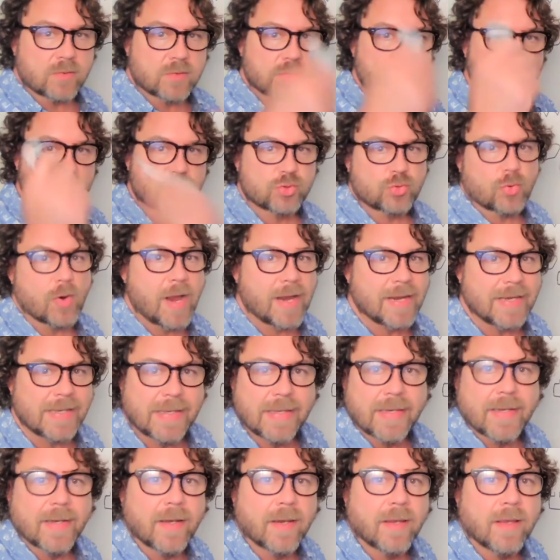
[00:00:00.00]
was
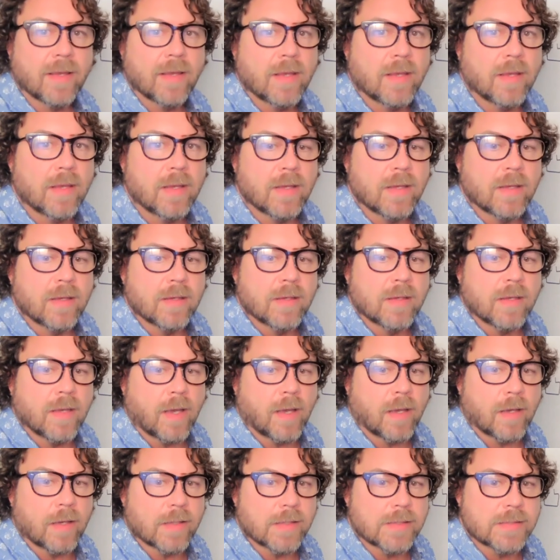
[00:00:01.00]
striking
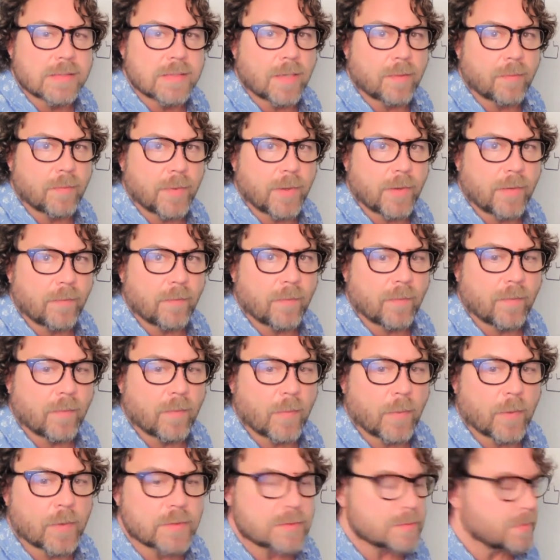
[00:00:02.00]
something
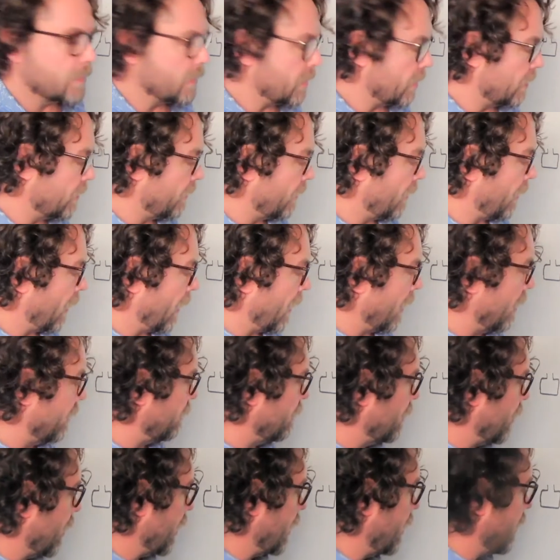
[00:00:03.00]
or something.
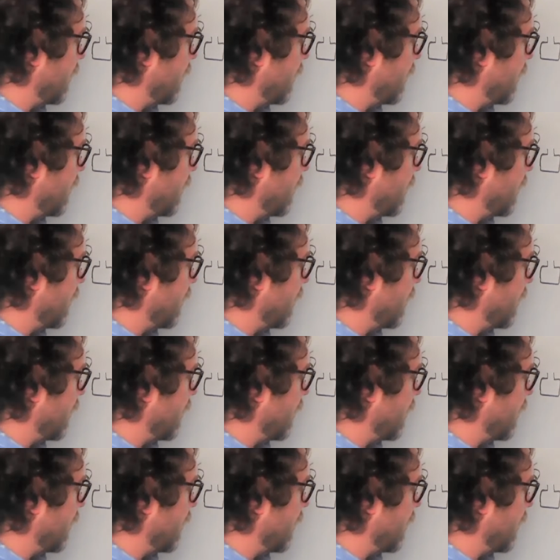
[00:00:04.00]
But